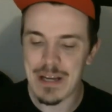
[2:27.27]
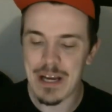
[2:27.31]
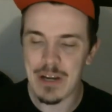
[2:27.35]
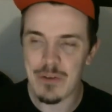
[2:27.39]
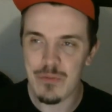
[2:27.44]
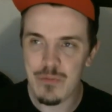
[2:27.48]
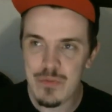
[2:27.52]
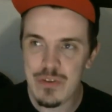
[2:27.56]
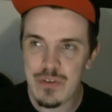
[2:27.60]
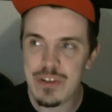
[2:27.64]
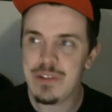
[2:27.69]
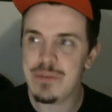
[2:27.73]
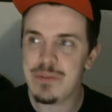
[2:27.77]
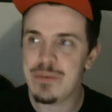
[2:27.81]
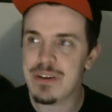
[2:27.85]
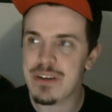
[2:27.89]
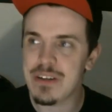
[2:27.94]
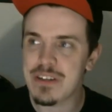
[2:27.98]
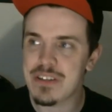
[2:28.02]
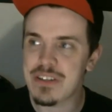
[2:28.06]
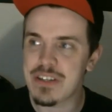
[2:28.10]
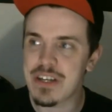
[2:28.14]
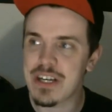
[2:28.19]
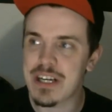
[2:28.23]
I really
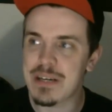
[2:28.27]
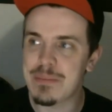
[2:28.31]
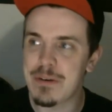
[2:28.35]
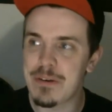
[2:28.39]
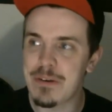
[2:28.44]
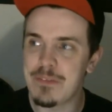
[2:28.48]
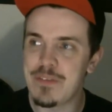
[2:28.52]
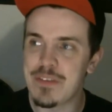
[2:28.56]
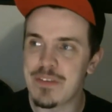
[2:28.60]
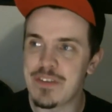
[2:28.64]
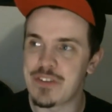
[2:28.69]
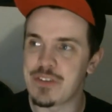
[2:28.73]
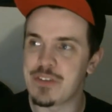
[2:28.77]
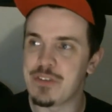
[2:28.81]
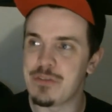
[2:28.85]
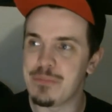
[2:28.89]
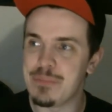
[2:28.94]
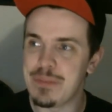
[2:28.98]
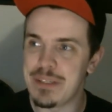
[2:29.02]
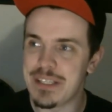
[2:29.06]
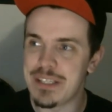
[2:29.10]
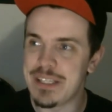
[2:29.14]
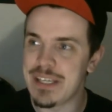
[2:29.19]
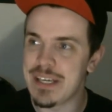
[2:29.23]
wanted to talk about physical
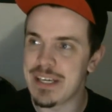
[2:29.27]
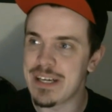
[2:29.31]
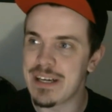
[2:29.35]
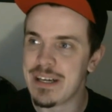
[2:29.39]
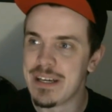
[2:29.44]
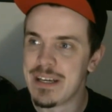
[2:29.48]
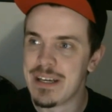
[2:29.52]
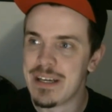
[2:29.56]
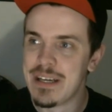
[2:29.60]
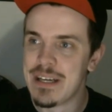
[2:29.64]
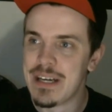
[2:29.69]
media.